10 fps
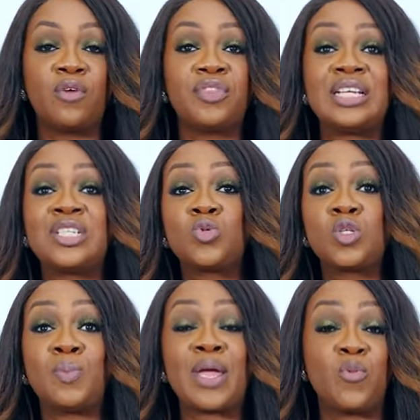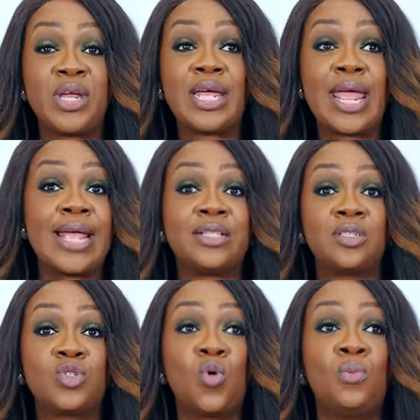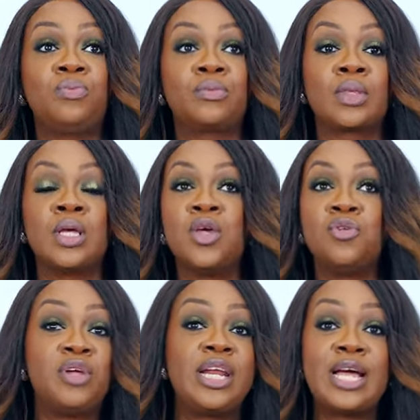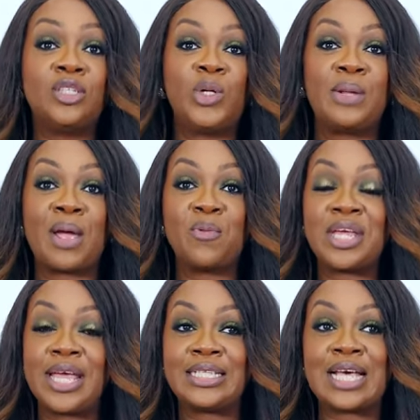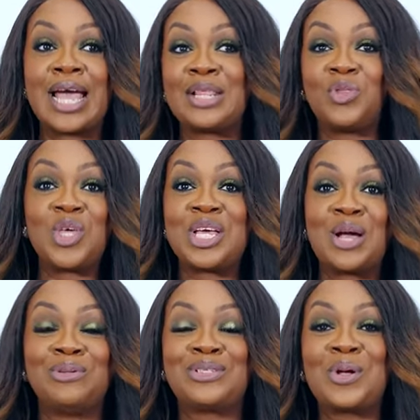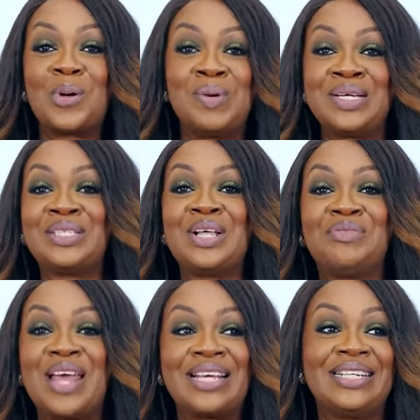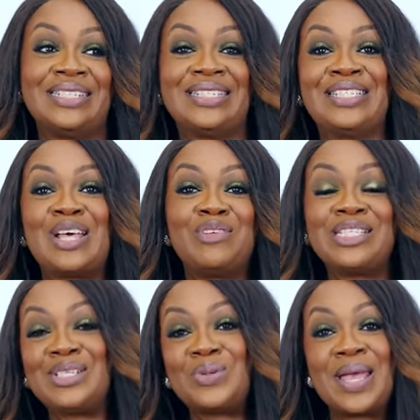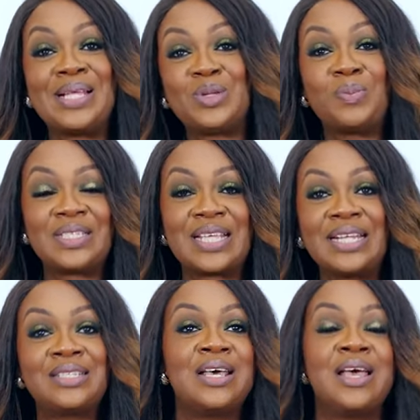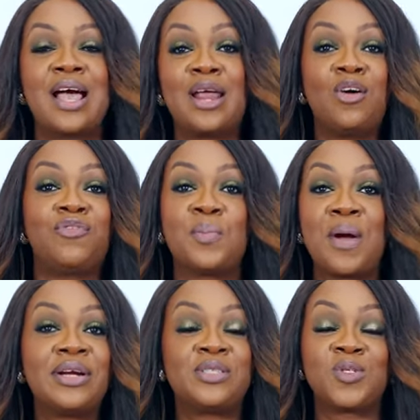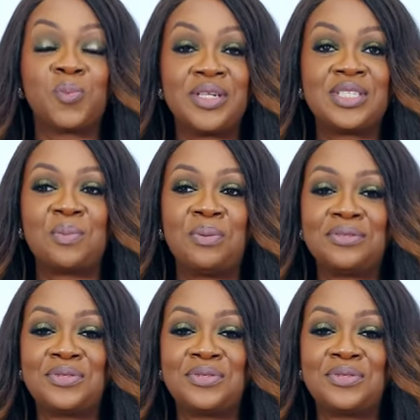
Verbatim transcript: all of that. This was by week eight. So really and truly by week eight, I think I would score myself like a uh, 70 to 80%. I love the Pareto's principle.